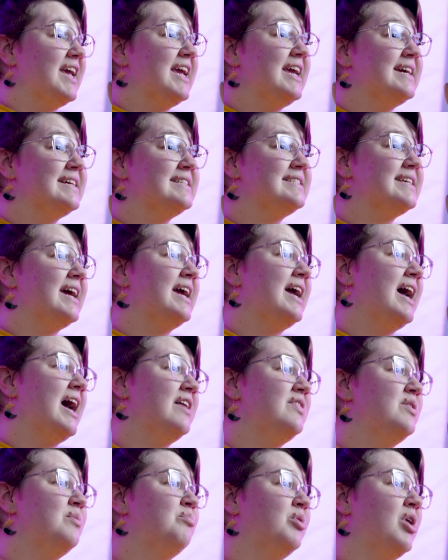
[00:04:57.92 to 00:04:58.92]
And I
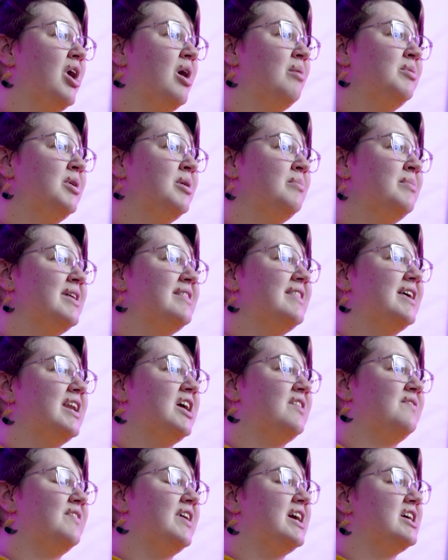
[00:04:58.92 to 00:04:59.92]
had the problem
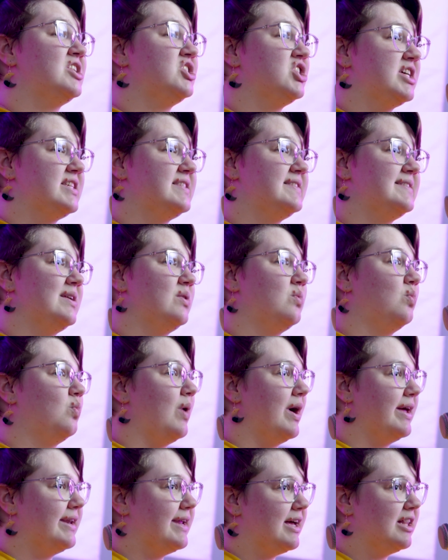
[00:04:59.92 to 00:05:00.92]
that if I
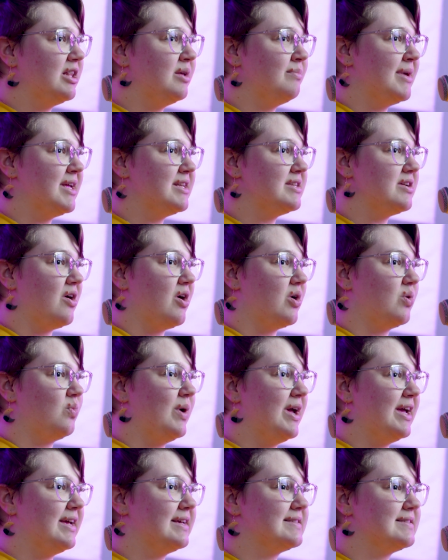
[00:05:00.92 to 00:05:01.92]
adjusted one element on
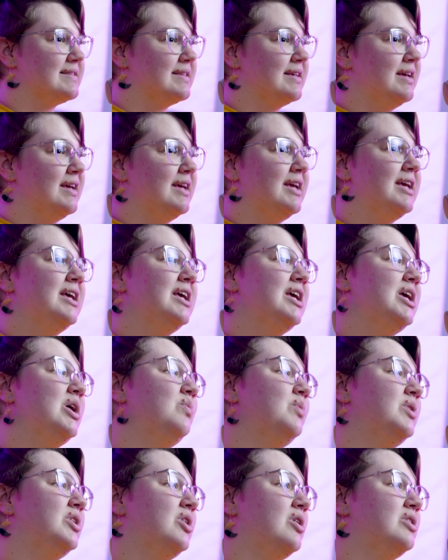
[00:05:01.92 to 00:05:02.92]
Wix,
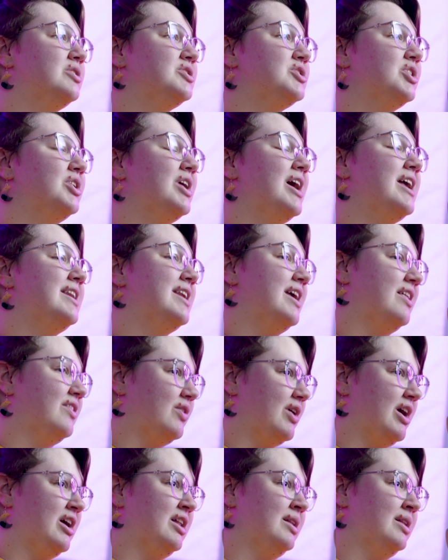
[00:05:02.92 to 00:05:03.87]
it would alter another